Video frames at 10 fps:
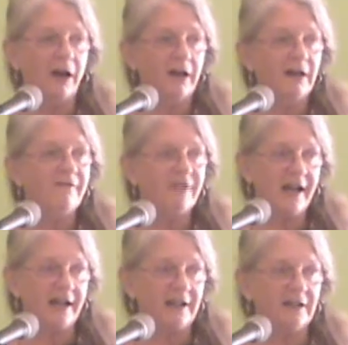are
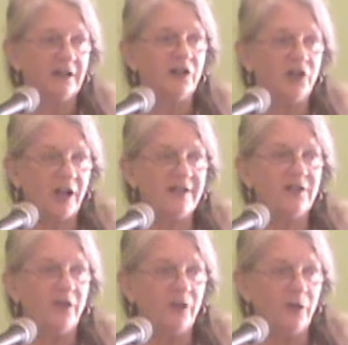fine,
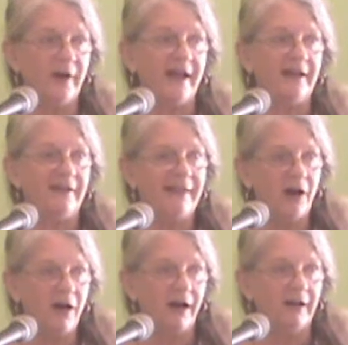just the way
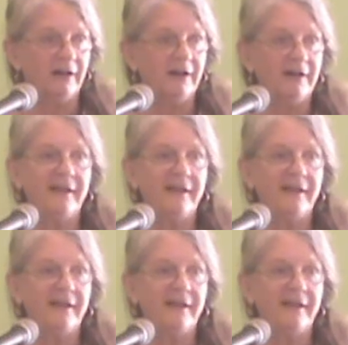they are.